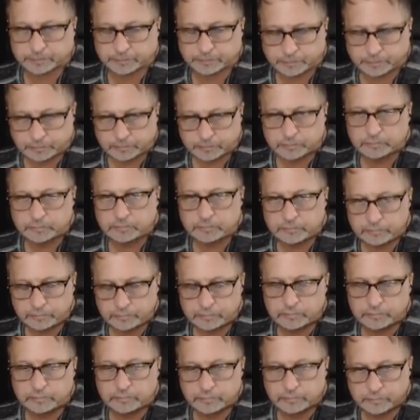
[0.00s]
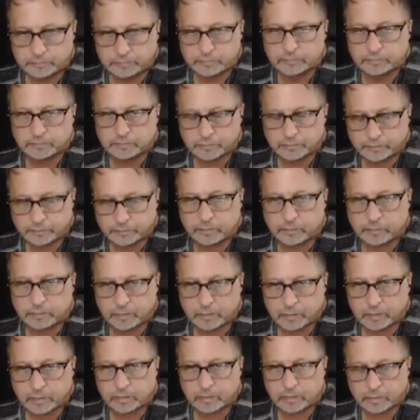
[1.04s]

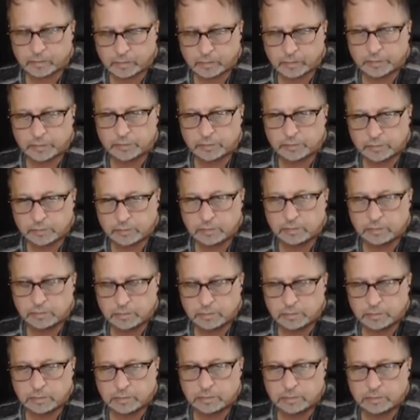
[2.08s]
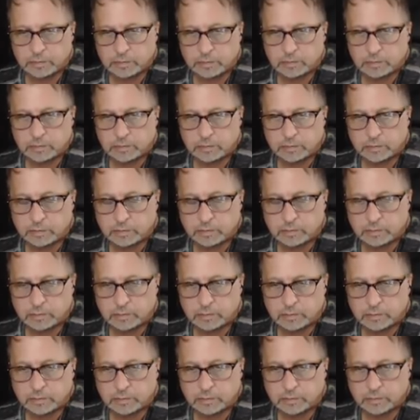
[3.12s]

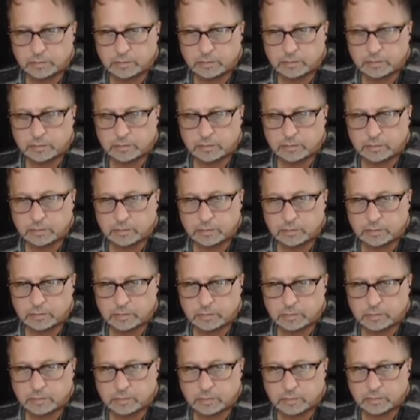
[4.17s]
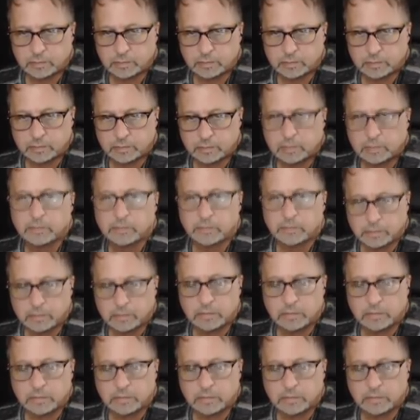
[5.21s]
(not speaking)